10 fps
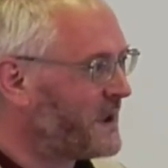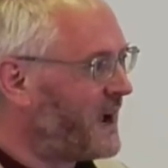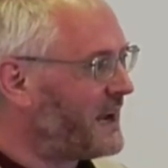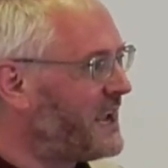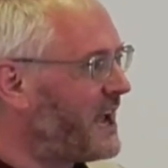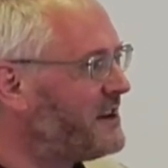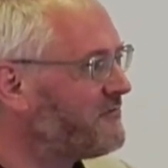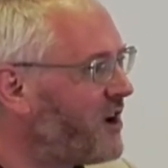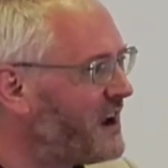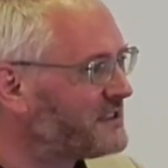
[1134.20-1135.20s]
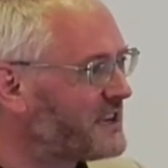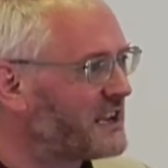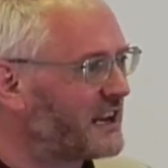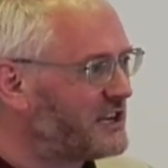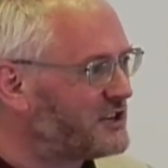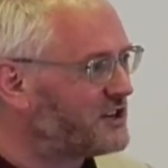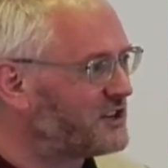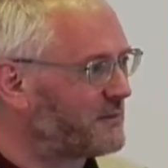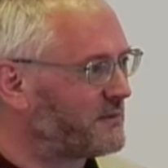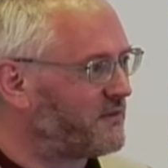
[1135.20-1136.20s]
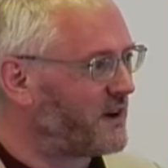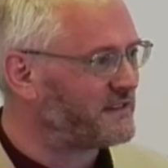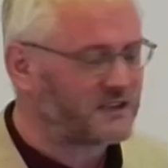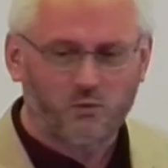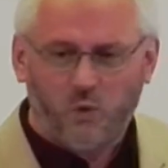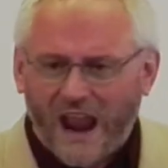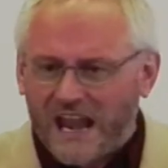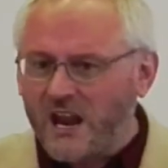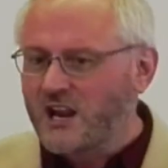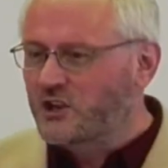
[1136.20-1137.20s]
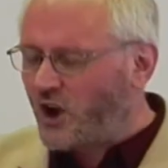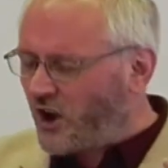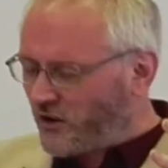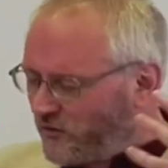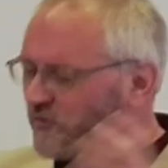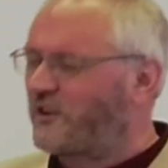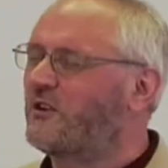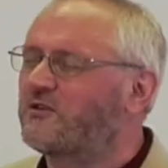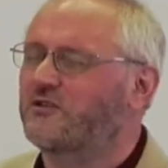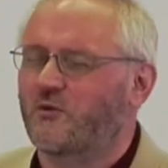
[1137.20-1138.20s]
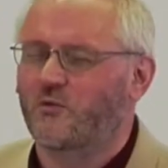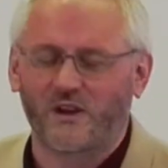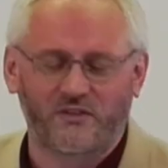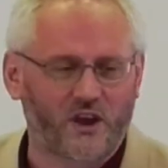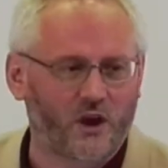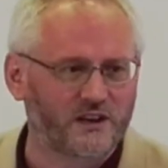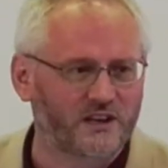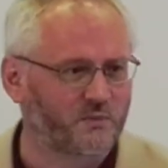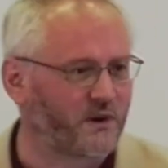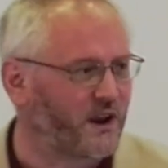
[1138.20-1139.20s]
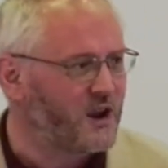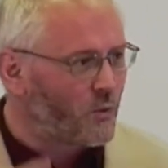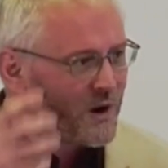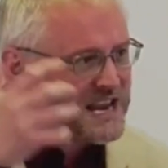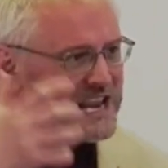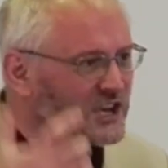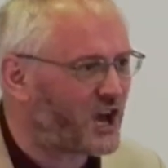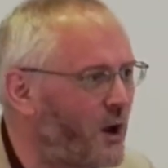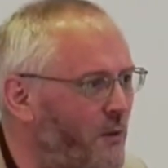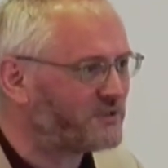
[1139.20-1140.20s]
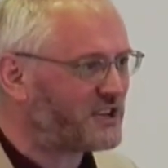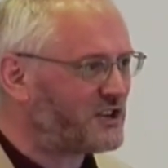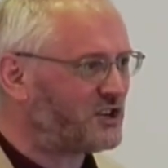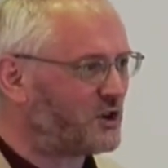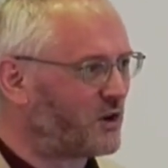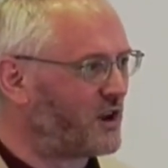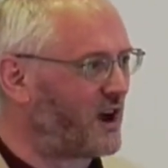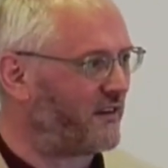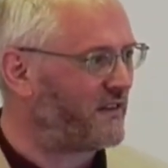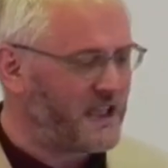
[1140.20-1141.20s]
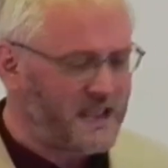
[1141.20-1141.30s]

And, and he writes in Galatians chapter 5, he says, When God fills you with the Holy Spirit, when he comes into your life,